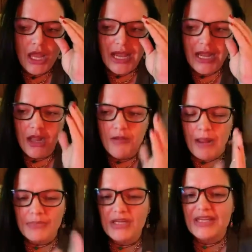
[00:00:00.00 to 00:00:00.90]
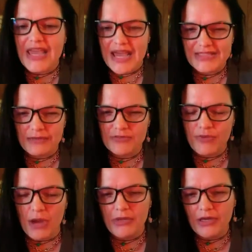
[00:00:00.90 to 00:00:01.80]
I'm going to guess I was
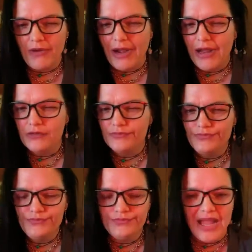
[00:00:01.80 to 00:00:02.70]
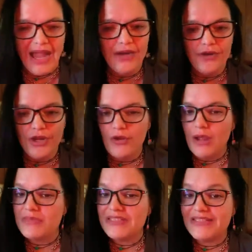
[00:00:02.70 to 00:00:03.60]
probably around, I don't know,
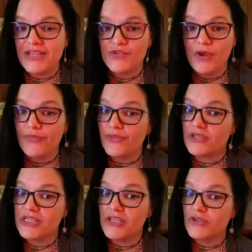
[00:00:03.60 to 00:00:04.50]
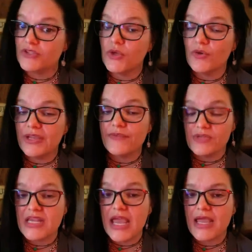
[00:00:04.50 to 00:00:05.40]
I'm going to say 12, 13 years old, give or
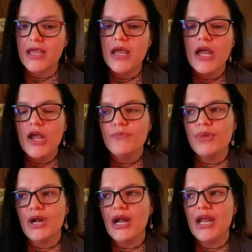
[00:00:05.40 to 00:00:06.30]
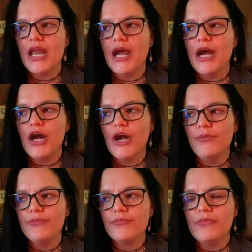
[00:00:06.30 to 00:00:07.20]
take. But
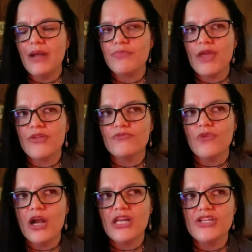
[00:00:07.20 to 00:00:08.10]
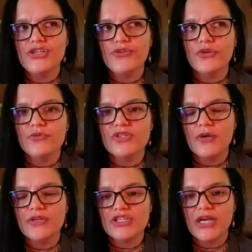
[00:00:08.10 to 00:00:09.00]
my brother Ronnie Jr. was
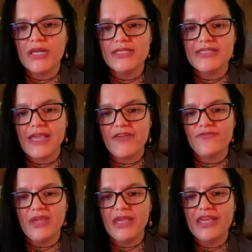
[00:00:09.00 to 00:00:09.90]
always trying to save me and